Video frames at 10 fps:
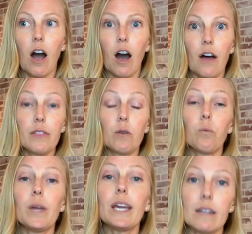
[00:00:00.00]
on the
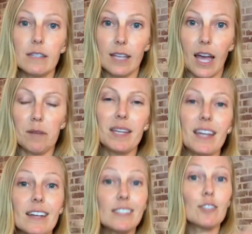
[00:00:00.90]
weaker side,
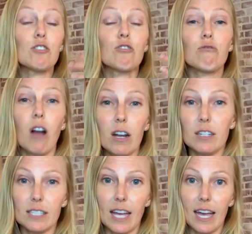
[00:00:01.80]
because the stronger
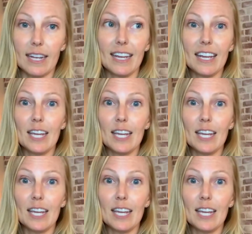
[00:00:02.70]
side